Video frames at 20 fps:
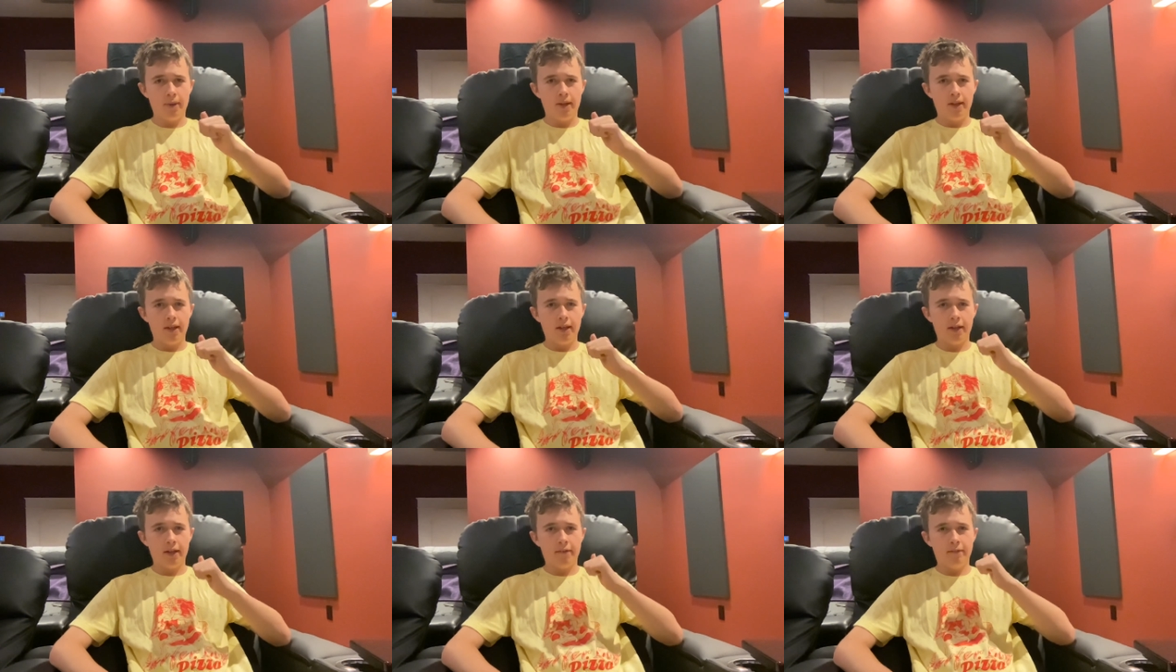
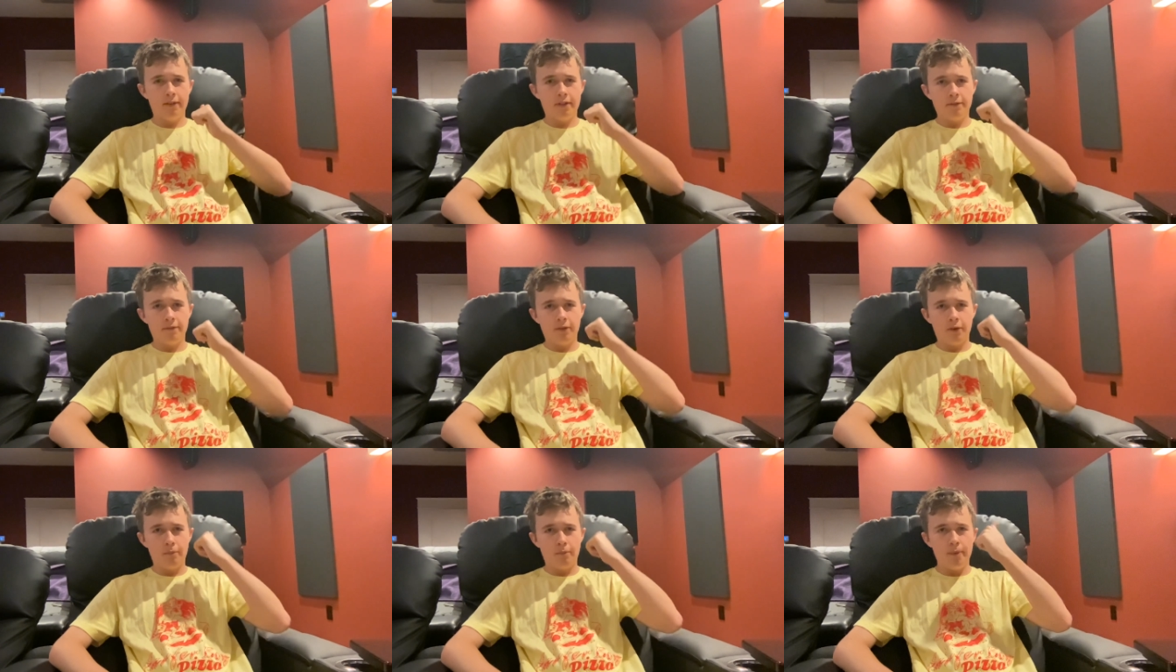and give this
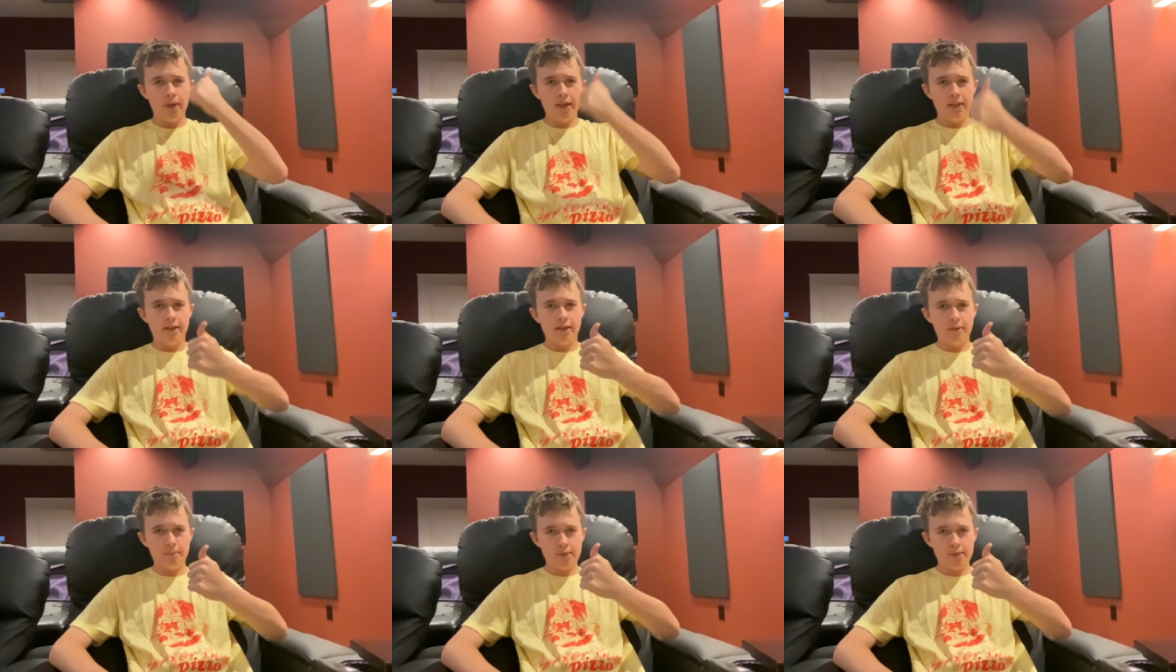video a big
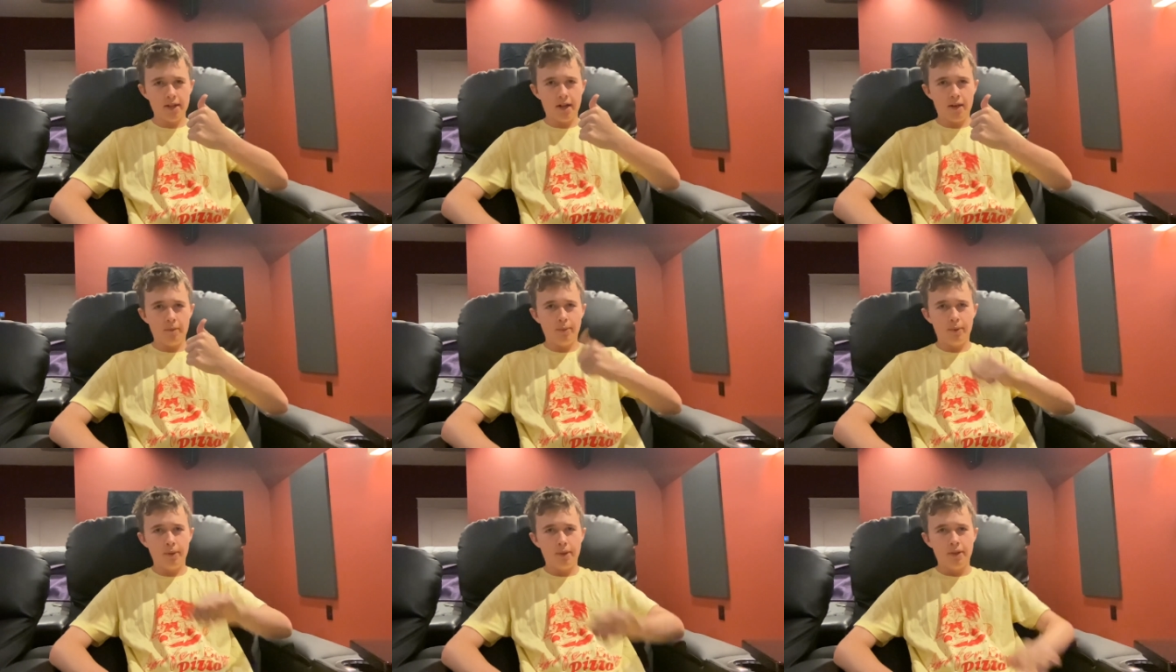thumbs
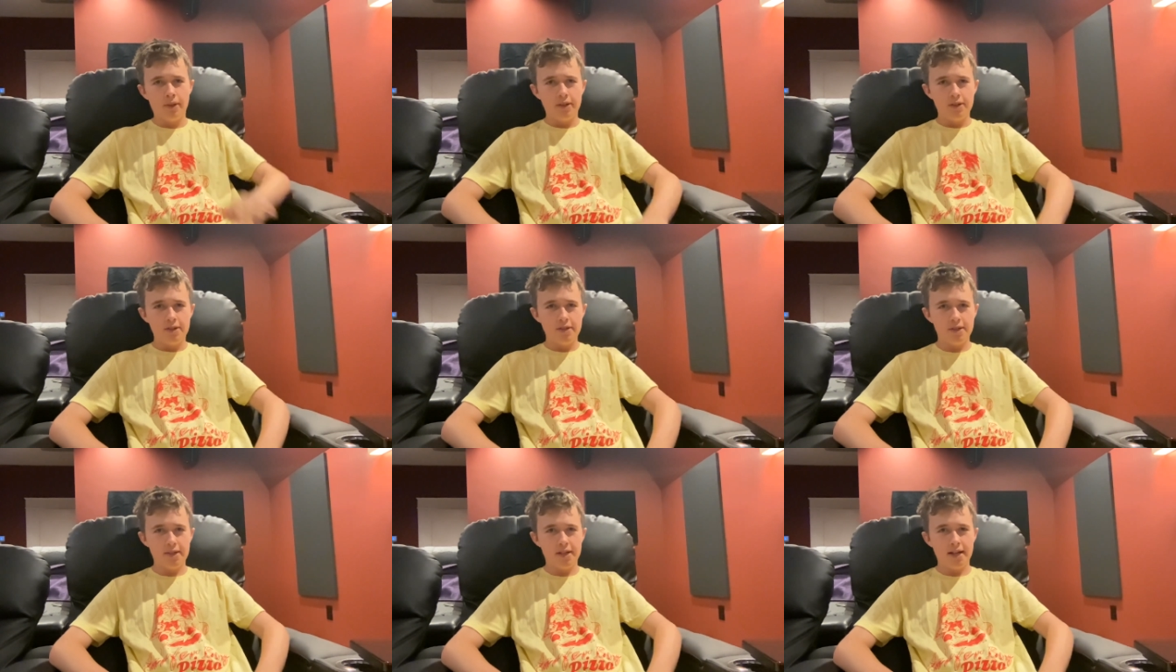up.
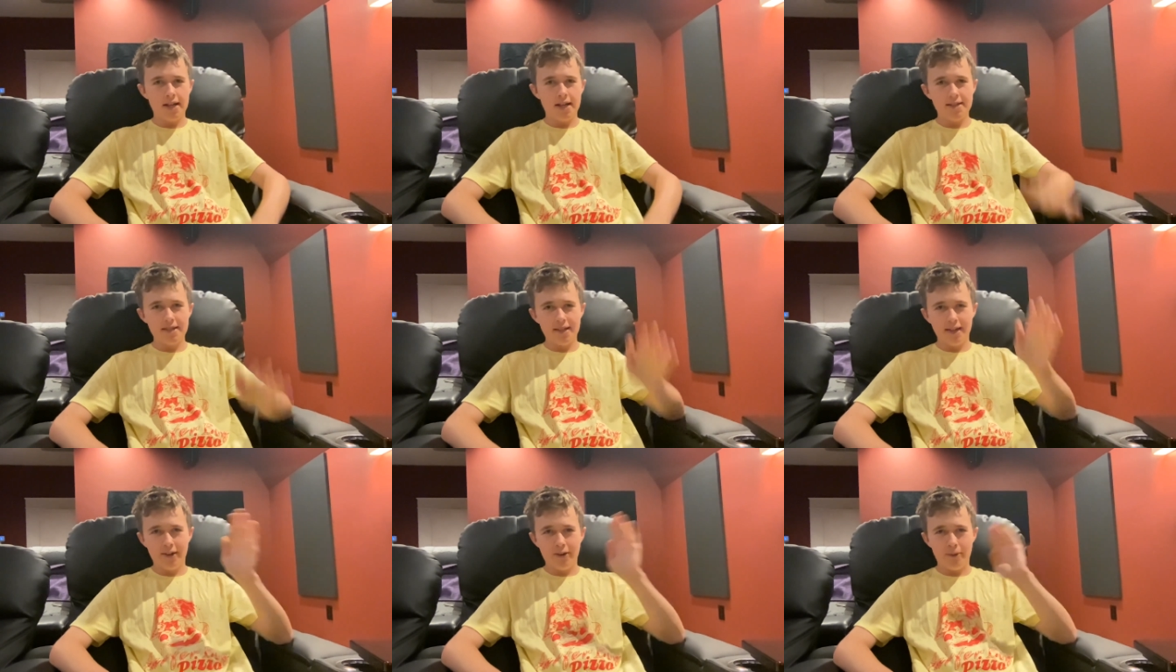See you guys
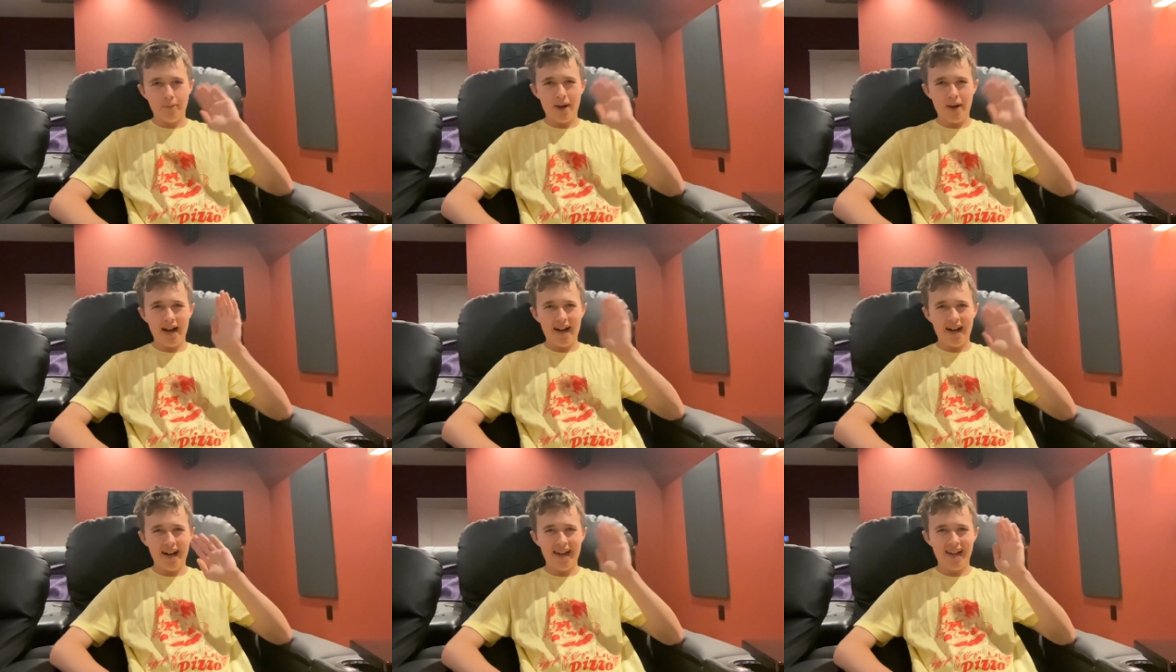later.
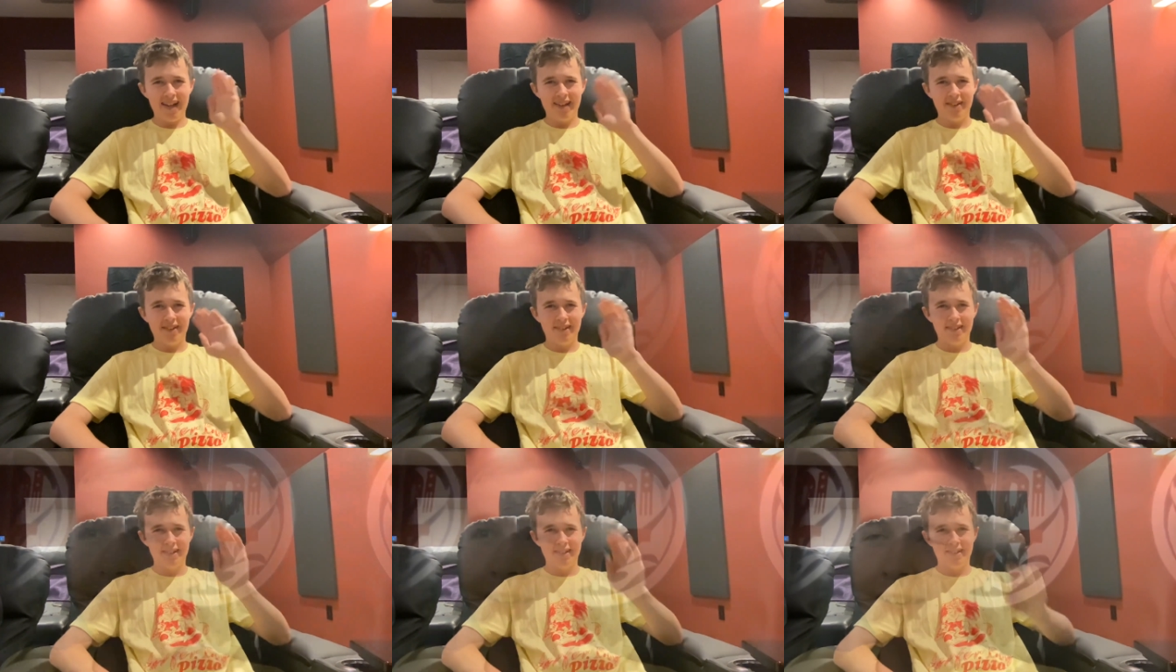Bye. And